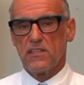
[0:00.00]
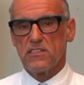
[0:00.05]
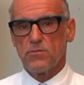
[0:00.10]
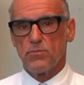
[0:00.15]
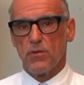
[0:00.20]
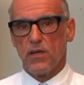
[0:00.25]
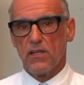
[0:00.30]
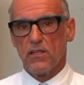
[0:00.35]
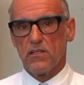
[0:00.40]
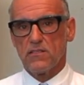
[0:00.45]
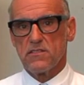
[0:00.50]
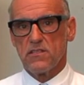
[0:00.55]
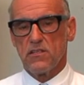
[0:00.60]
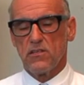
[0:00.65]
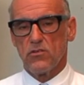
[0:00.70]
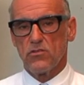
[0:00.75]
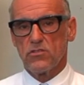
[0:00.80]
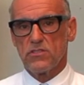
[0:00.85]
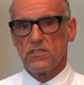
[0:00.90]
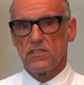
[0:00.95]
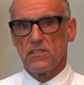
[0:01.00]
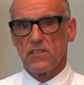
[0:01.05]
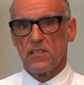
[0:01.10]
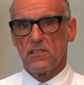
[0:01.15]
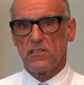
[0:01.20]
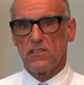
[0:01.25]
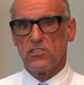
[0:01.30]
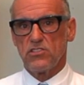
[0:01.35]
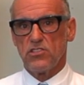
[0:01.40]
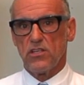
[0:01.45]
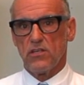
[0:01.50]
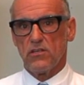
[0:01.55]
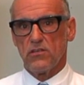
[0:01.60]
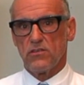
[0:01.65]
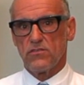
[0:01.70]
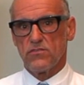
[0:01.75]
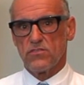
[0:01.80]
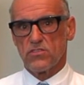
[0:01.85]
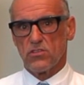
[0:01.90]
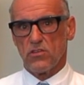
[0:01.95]
and spinal stenosis and
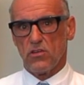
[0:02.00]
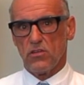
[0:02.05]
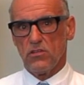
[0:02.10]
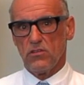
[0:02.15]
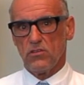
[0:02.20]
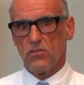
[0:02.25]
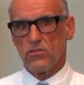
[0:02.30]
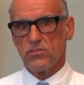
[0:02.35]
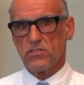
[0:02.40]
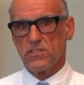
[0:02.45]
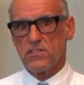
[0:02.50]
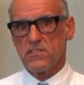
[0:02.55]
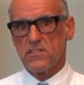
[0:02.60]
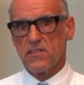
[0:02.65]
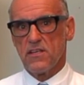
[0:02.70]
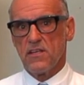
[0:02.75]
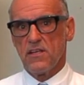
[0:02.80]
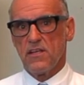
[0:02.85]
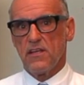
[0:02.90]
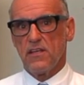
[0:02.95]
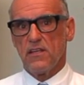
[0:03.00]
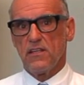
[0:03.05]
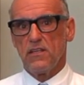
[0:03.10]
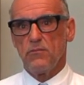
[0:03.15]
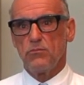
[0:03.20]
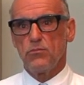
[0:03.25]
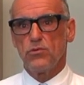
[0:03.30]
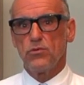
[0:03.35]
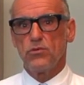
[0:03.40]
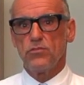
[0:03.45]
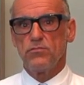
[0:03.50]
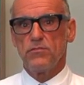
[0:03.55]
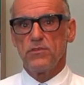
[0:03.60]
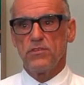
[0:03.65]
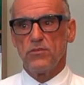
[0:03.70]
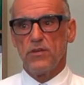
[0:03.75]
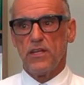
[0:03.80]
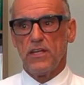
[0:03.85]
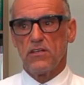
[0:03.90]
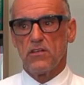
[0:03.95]
degenerative scoliosis, an
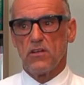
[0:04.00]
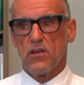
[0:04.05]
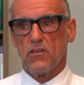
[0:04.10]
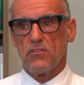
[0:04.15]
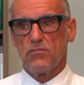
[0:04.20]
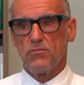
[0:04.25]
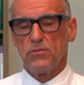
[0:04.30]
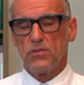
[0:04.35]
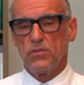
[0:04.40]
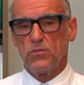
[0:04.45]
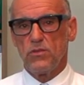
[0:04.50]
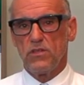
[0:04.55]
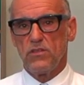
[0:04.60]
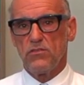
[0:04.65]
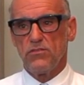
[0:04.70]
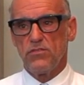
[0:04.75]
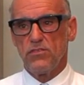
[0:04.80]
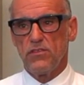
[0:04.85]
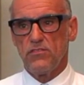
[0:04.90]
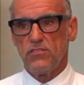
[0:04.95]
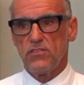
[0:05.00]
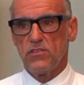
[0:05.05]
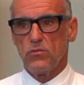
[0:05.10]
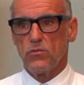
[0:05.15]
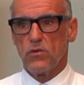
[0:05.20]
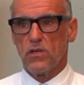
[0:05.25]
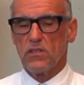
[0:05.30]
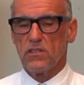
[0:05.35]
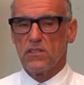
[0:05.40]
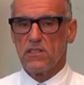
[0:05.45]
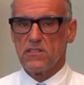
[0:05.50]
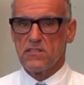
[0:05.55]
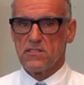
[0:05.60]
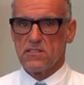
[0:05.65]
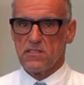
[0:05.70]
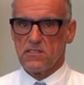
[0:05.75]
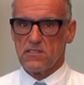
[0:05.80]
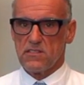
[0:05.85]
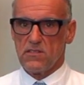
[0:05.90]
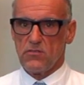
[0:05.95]
improvement rate of between 51 and
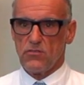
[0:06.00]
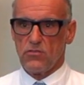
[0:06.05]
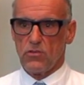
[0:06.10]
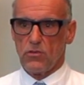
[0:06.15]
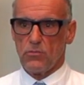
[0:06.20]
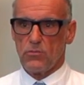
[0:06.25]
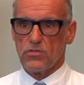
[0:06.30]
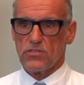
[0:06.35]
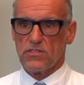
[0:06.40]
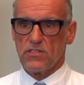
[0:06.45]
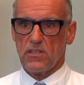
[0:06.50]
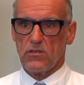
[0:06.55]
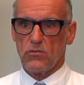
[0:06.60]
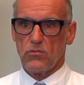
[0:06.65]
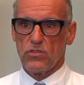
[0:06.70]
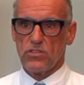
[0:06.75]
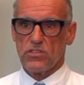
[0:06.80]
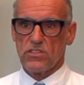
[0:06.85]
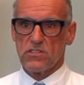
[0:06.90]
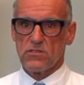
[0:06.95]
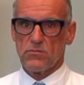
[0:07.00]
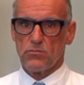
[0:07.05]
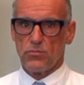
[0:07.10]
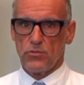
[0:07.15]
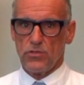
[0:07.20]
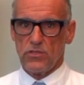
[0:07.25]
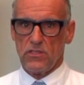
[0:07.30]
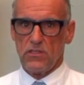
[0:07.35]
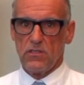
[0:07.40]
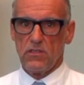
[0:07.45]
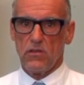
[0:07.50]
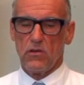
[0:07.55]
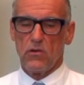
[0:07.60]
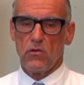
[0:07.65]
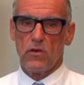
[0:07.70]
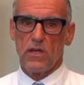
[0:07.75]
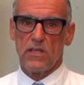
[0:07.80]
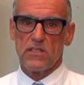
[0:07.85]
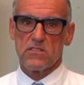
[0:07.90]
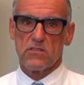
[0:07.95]
64%, which is pretty
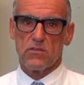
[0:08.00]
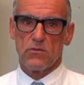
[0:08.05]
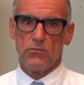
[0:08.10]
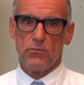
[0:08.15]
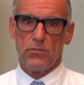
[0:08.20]
low as